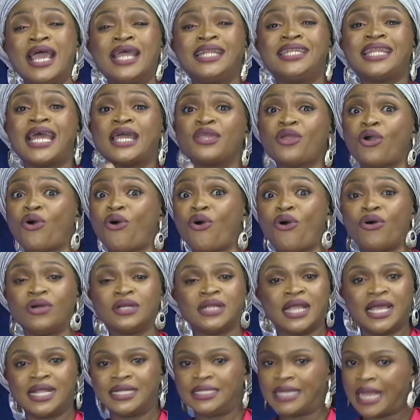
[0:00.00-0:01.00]
Now your
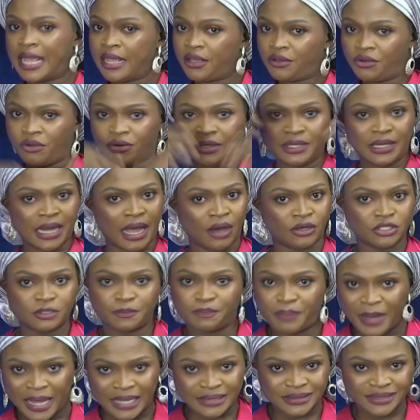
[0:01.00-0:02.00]
own, now you go loud
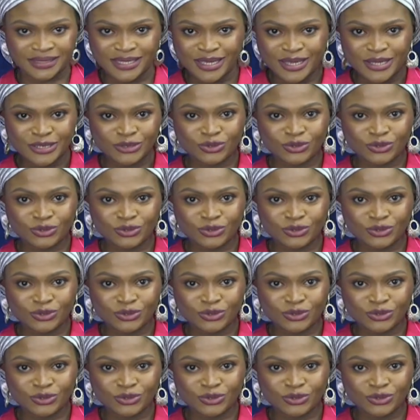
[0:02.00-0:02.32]
pass.